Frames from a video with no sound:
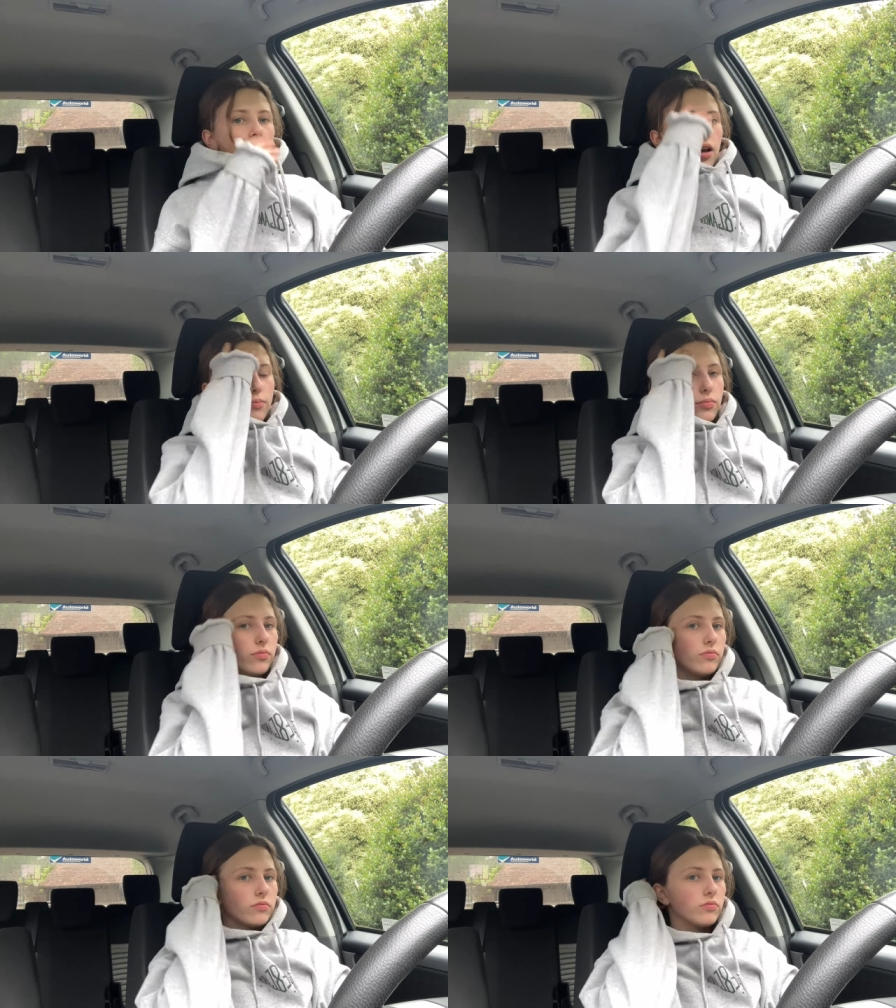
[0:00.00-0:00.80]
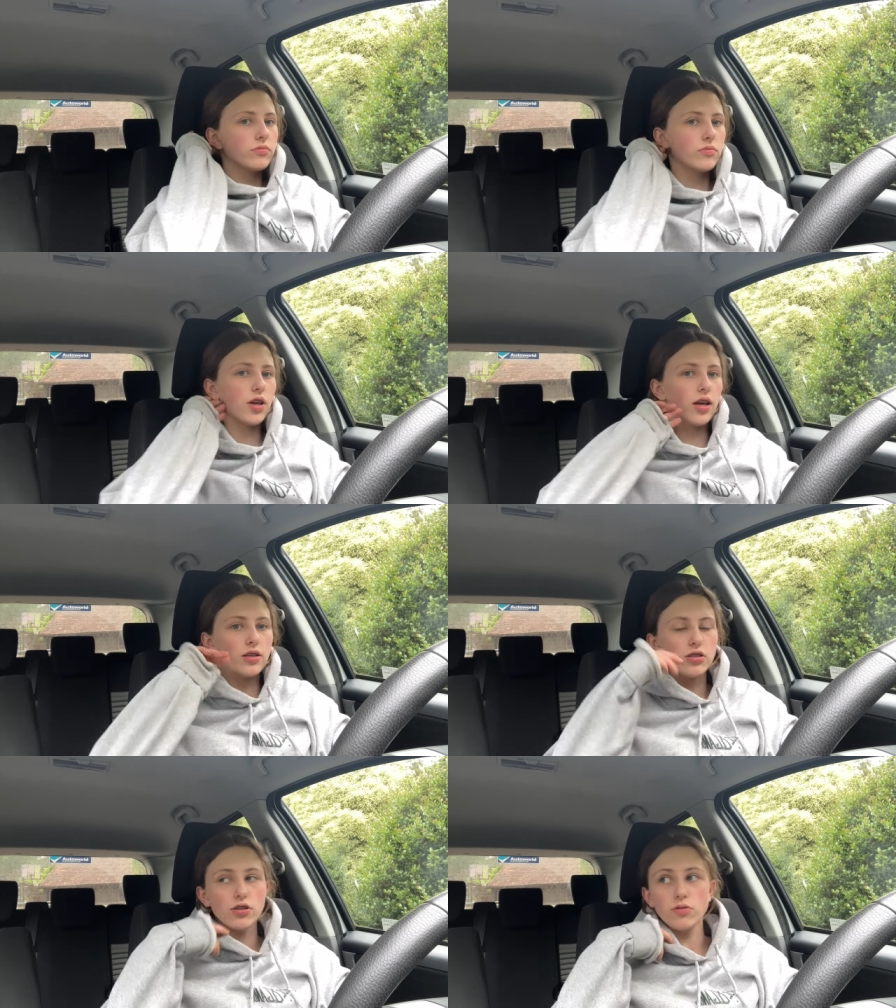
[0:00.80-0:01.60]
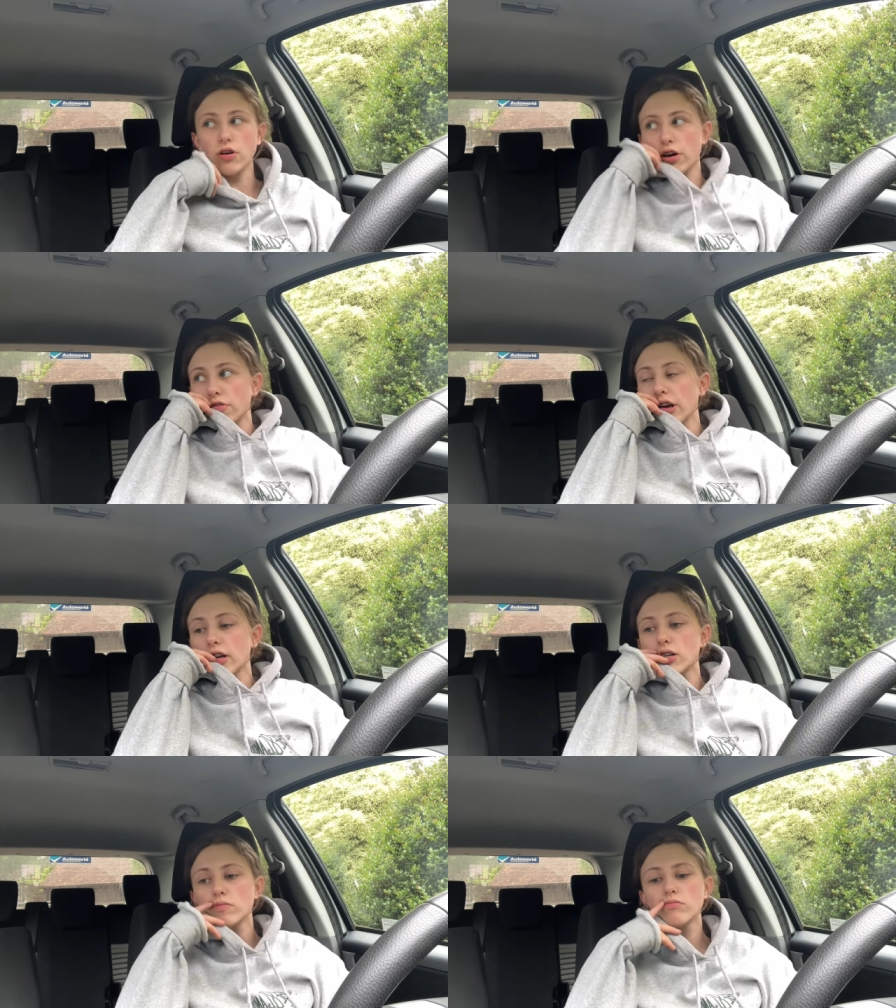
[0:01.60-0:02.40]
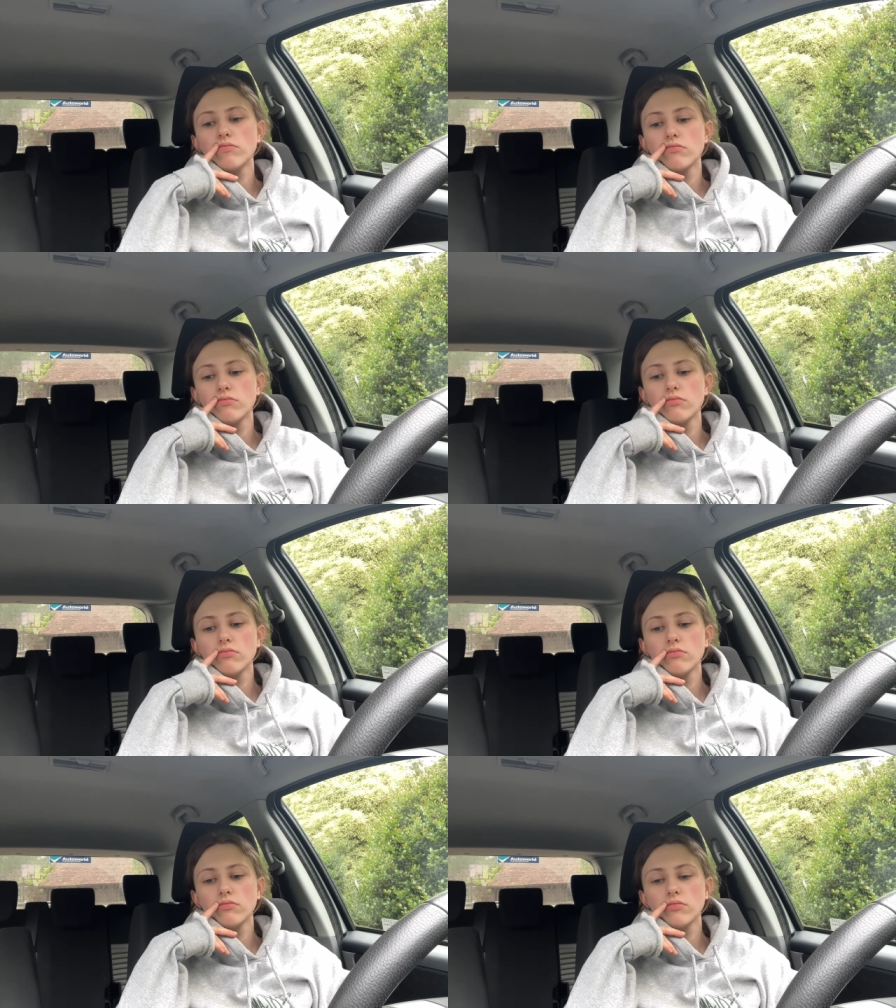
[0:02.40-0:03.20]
I'm so tired right now.